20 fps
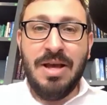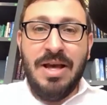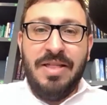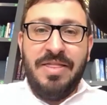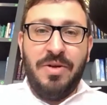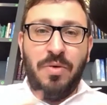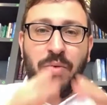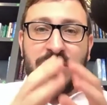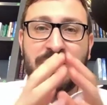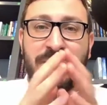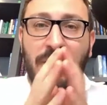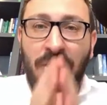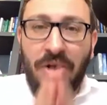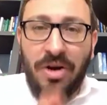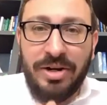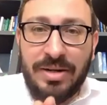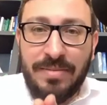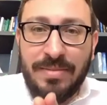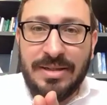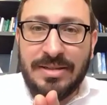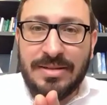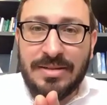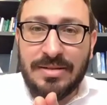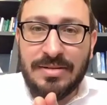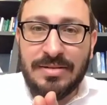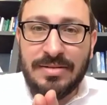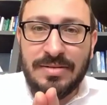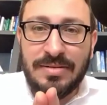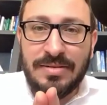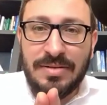There was an argument
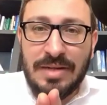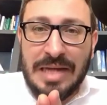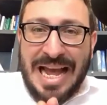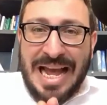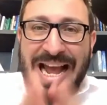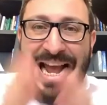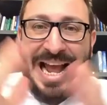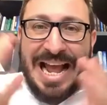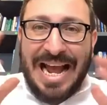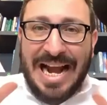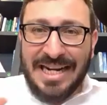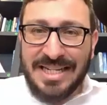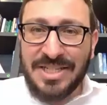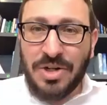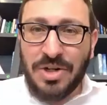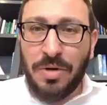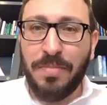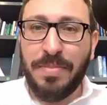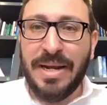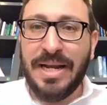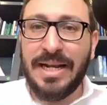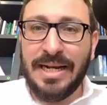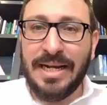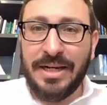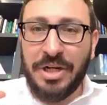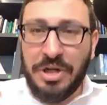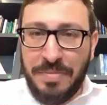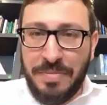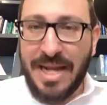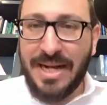exculpating
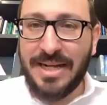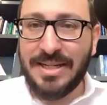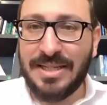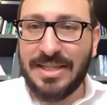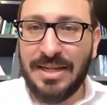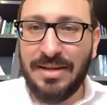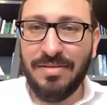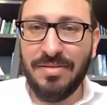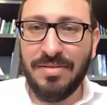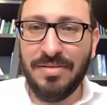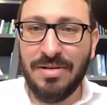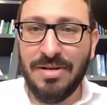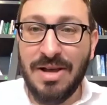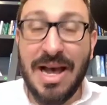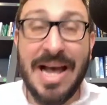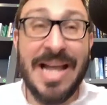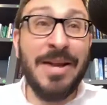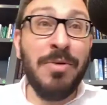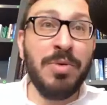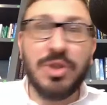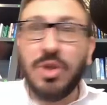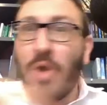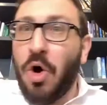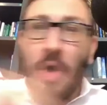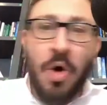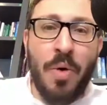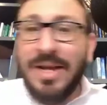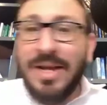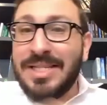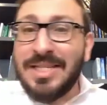humanity, and it was
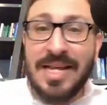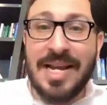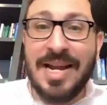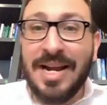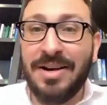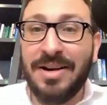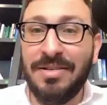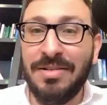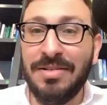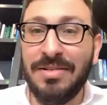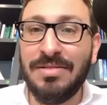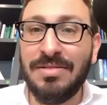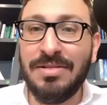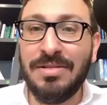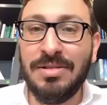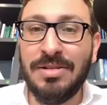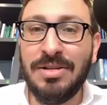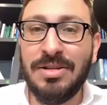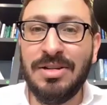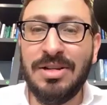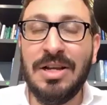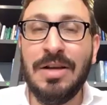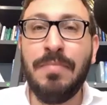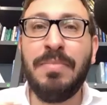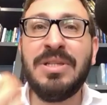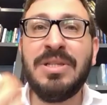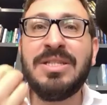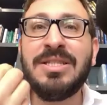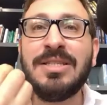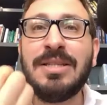always there.
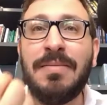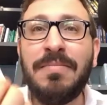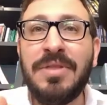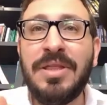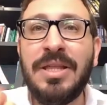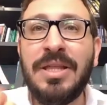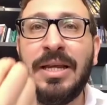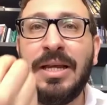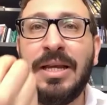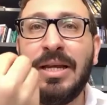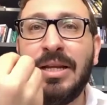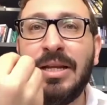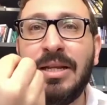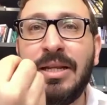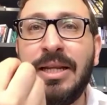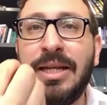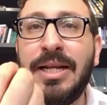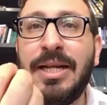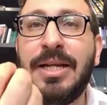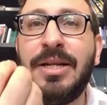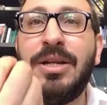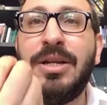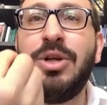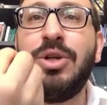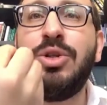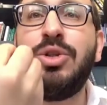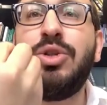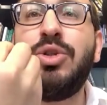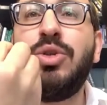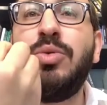But something needed
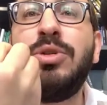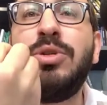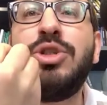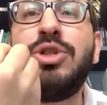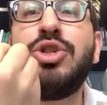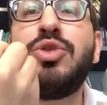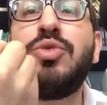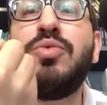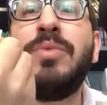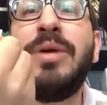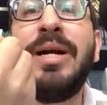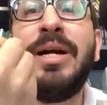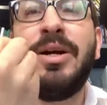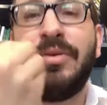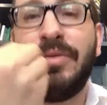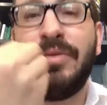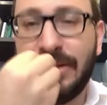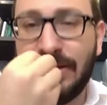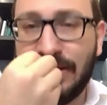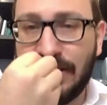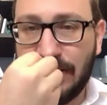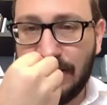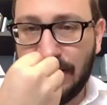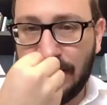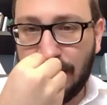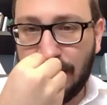to trigger it.